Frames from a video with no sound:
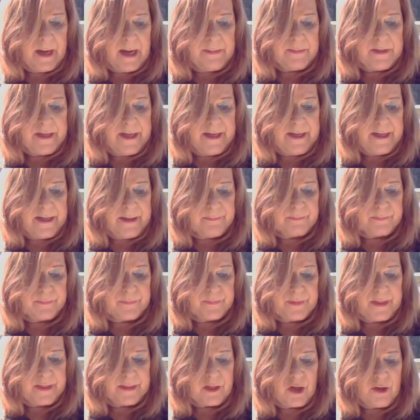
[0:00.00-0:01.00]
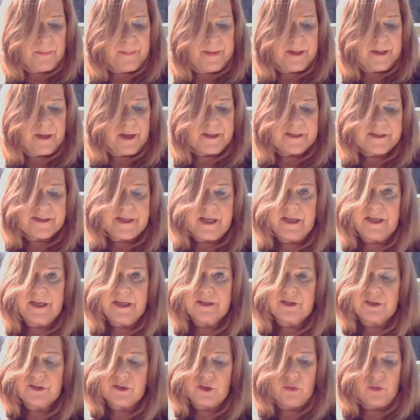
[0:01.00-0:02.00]
"I'm Dana. They call me Godzilla
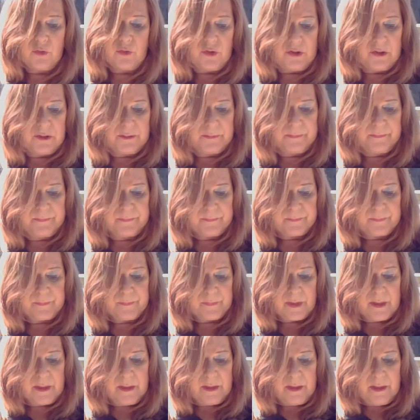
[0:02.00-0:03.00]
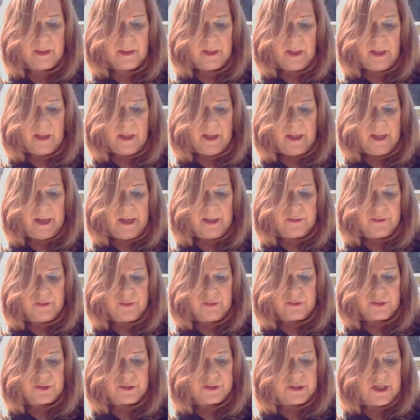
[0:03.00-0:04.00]
at school." "And
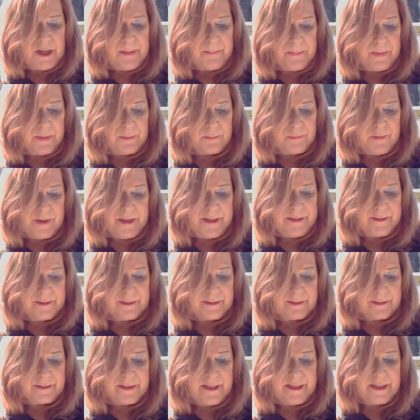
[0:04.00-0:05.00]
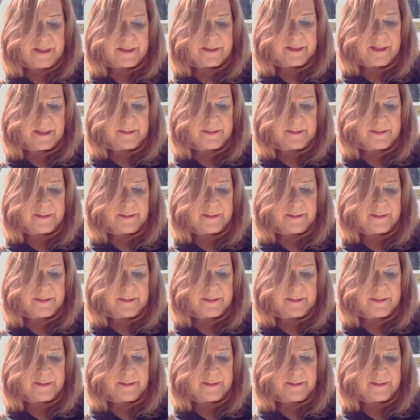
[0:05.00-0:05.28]
you're Stump, right?" Dana